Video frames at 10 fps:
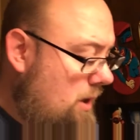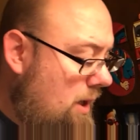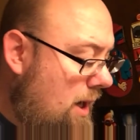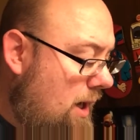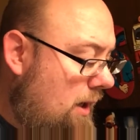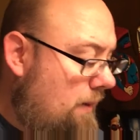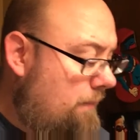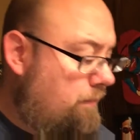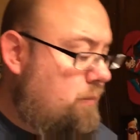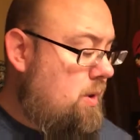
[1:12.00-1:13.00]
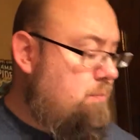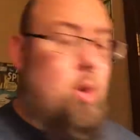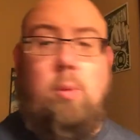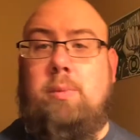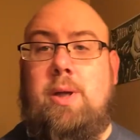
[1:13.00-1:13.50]

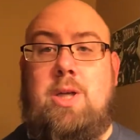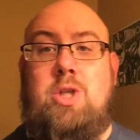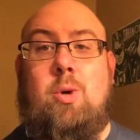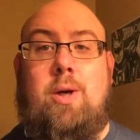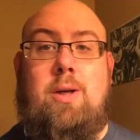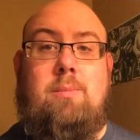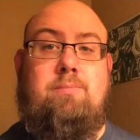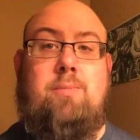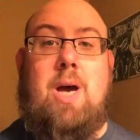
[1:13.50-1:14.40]
boom. Enjoying them.